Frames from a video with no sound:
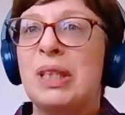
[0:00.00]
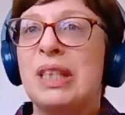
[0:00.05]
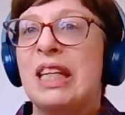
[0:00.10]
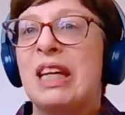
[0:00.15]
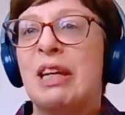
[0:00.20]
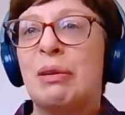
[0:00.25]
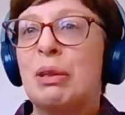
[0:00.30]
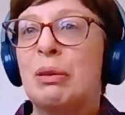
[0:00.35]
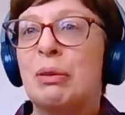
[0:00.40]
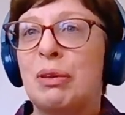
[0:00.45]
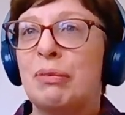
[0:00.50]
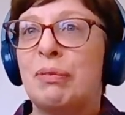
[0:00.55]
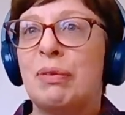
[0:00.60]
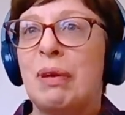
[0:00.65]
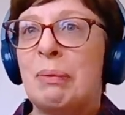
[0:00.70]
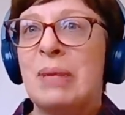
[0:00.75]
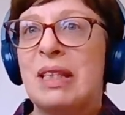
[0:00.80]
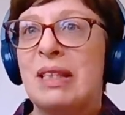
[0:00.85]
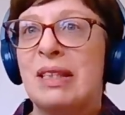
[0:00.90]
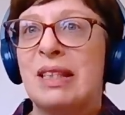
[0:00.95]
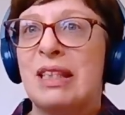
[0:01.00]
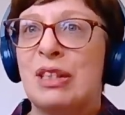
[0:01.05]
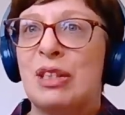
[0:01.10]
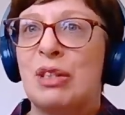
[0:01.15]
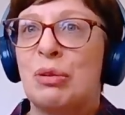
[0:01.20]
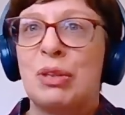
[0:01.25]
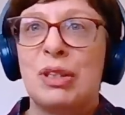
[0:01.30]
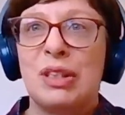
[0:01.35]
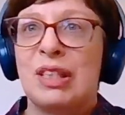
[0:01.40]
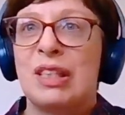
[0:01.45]
material that feminist
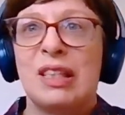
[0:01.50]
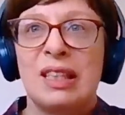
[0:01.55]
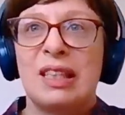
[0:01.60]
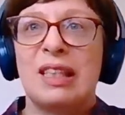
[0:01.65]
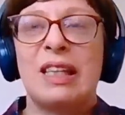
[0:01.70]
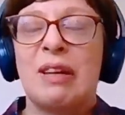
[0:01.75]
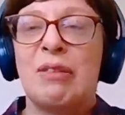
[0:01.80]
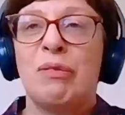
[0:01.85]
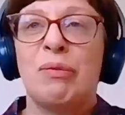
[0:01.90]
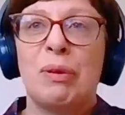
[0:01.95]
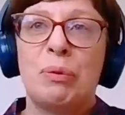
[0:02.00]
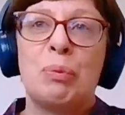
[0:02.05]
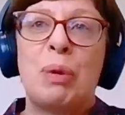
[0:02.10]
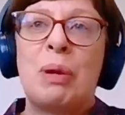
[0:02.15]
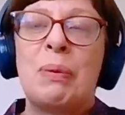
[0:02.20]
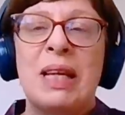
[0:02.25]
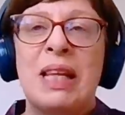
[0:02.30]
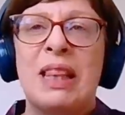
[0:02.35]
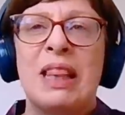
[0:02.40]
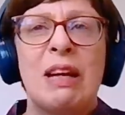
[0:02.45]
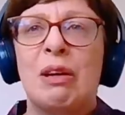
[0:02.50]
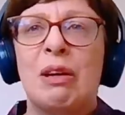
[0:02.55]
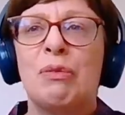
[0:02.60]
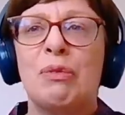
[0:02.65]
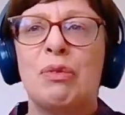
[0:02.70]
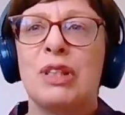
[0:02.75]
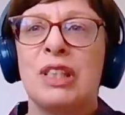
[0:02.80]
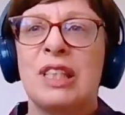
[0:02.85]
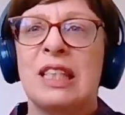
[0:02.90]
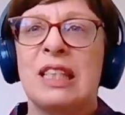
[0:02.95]
historians, women in their
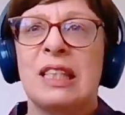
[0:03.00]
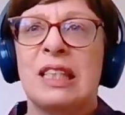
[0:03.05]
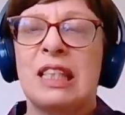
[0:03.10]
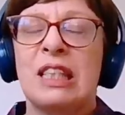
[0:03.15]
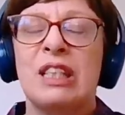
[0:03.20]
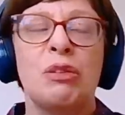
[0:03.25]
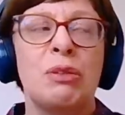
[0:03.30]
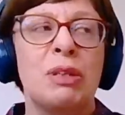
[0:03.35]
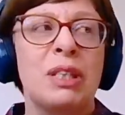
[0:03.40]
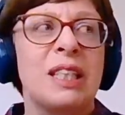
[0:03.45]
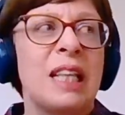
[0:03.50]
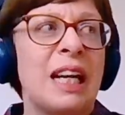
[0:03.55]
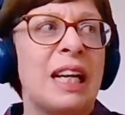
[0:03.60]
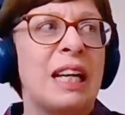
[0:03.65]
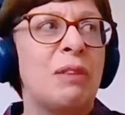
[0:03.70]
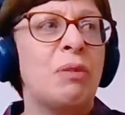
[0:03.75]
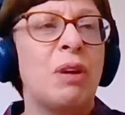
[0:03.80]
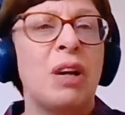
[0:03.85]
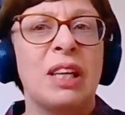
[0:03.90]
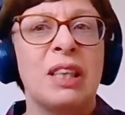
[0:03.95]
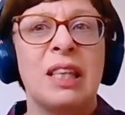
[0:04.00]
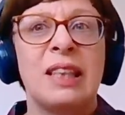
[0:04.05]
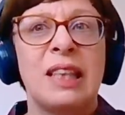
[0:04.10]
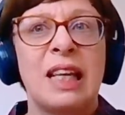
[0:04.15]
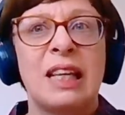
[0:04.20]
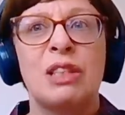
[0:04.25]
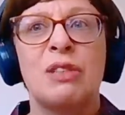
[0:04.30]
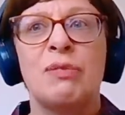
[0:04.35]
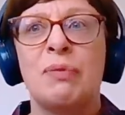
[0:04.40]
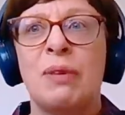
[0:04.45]
own voices, and you're exactly right
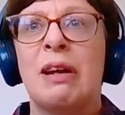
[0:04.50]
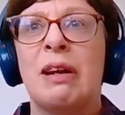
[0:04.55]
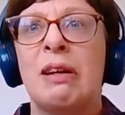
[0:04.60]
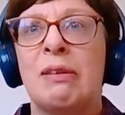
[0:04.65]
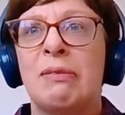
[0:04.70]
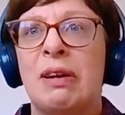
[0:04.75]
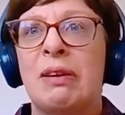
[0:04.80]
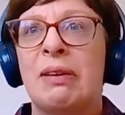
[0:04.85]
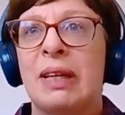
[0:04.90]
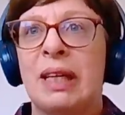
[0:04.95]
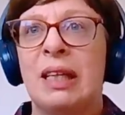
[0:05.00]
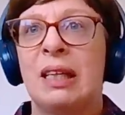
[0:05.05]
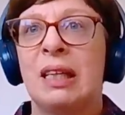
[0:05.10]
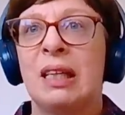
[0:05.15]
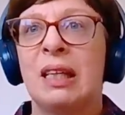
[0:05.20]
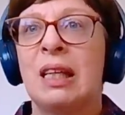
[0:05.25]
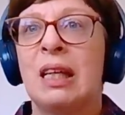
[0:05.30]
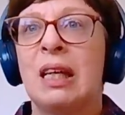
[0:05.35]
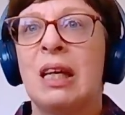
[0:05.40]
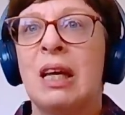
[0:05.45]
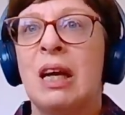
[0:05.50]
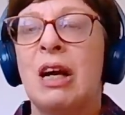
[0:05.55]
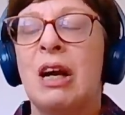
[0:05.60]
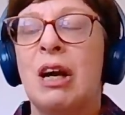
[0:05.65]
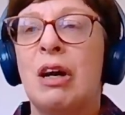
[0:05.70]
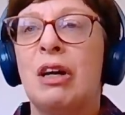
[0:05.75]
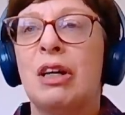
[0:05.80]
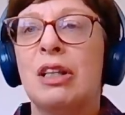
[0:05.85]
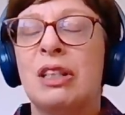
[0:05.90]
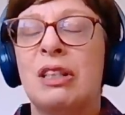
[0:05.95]
that that's very, very
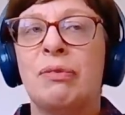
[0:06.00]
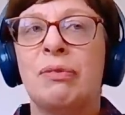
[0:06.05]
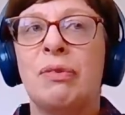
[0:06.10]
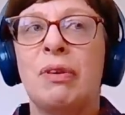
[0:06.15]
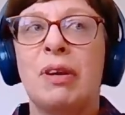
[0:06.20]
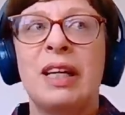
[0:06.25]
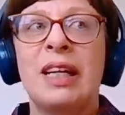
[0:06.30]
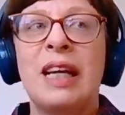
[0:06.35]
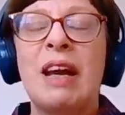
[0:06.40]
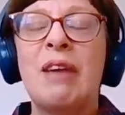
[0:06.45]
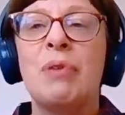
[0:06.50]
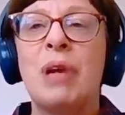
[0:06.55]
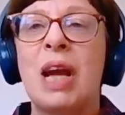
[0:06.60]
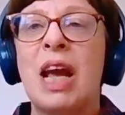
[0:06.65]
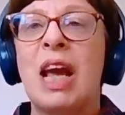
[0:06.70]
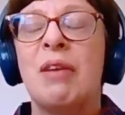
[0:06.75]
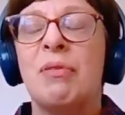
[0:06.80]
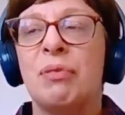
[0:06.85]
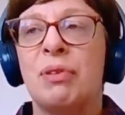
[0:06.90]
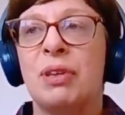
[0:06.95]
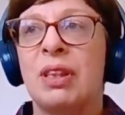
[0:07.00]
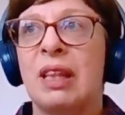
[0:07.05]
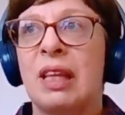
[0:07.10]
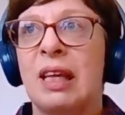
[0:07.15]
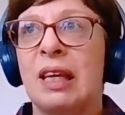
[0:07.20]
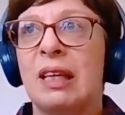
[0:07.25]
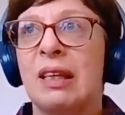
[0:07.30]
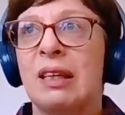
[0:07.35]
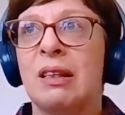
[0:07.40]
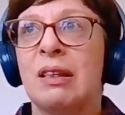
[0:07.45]
hard to find.
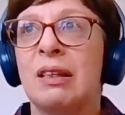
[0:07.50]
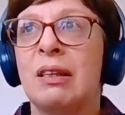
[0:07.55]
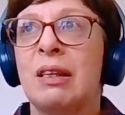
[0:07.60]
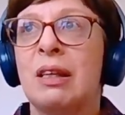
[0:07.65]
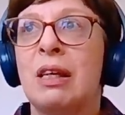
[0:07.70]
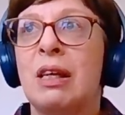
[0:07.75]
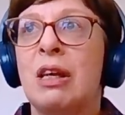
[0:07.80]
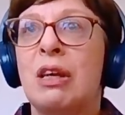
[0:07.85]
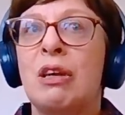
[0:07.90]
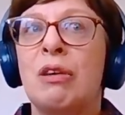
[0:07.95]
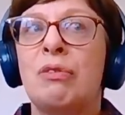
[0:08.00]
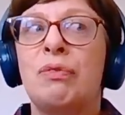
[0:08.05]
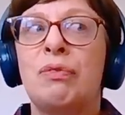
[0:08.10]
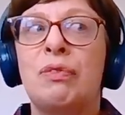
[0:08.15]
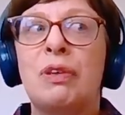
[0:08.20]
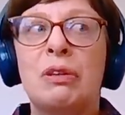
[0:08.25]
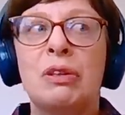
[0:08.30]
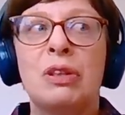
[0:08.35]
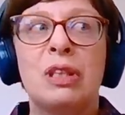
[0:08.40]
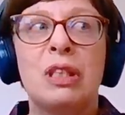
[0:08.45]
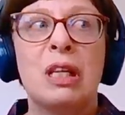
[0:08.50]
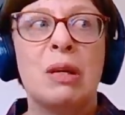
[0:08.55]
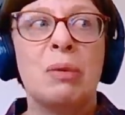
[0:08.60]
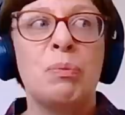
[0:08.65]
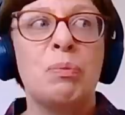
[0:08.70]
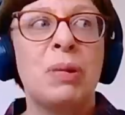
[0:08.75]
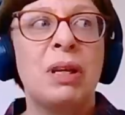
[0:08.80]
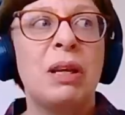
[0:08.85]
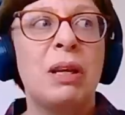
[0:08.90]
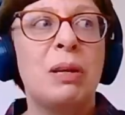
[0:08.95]
Everything
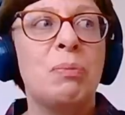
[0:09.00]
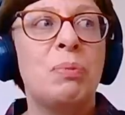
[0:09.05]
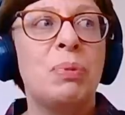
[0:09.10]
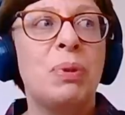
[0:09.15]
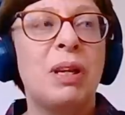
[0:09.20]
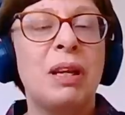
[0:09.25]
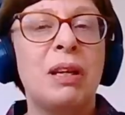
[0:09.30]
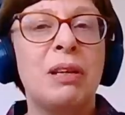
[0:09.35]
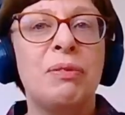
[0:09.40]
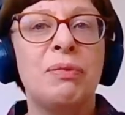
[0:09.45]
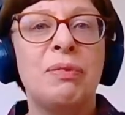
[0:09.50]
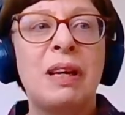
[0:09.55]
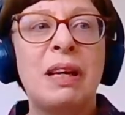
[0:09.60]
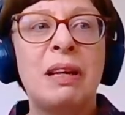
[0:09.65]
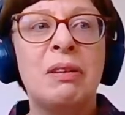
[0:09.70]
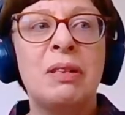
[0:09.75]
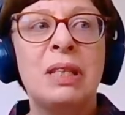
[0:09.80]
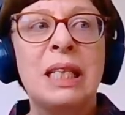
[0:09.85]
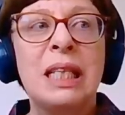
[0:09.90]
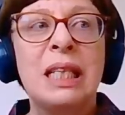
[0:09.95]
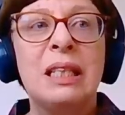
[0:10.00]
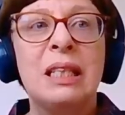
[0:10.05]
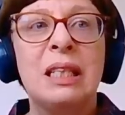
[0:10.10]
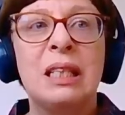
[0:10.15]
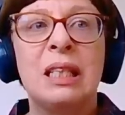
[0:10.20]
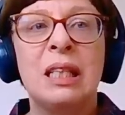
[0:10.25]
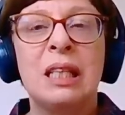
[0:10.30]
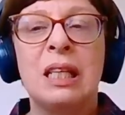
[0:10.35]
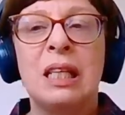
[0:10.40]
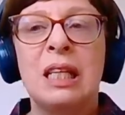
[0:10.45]
filtered. But I found
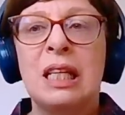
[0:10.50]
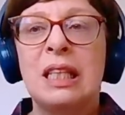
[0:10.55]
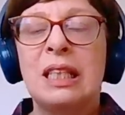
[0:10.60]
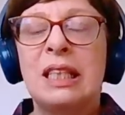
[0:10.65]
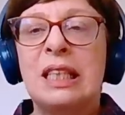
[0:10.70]
in